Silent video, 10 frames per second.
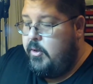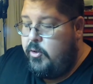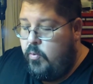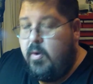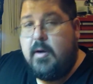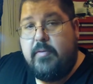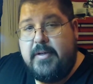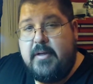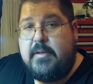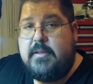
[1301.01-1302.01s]
You want a
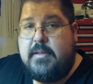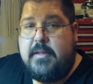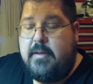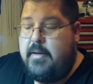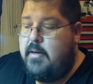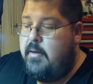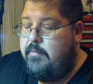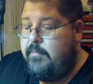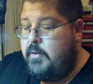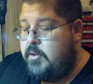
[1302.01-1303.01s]
redundancy there.
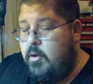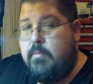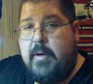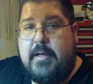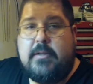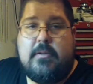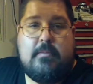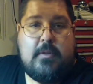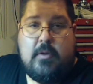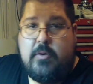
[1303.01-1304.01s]
If the scope breaks,
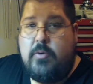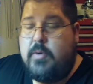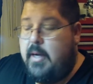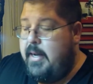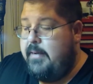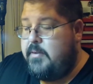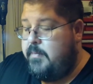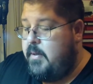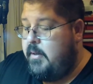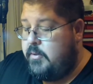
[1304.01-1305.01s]
you know, you kind of have
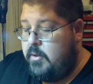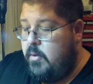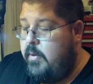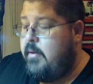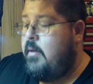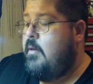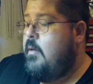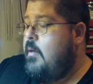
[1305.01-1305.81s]
something else to go with it.